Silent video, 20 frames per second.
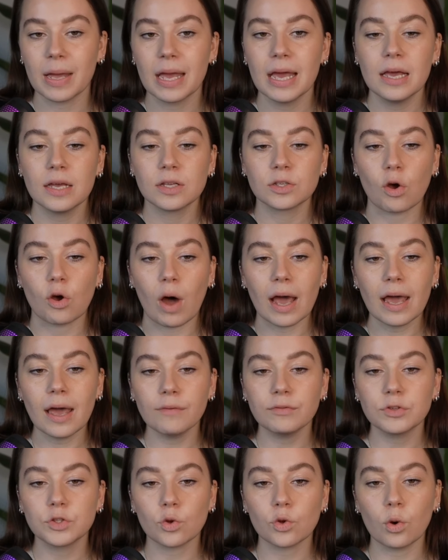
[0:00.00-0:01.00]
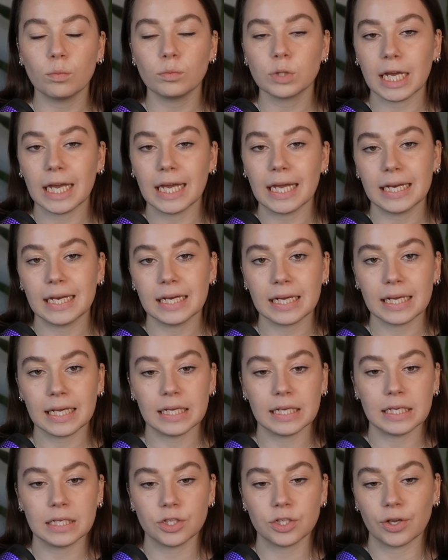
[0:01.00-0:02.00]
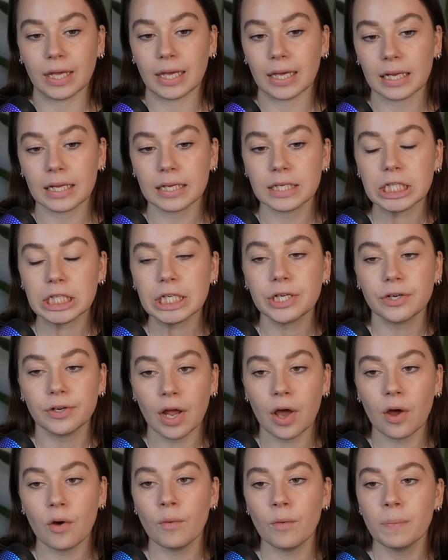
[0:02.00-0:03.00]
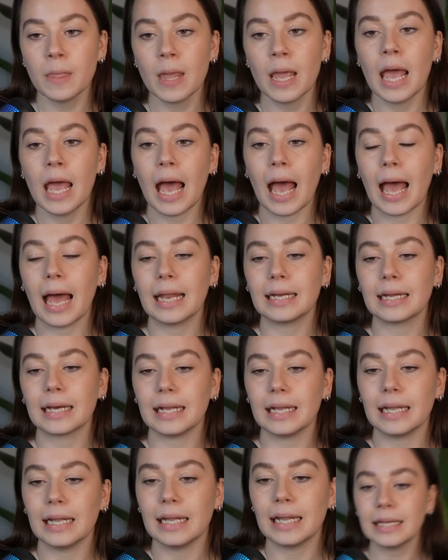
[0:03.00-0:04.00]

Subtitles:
So I have zoomed into England here now, and let's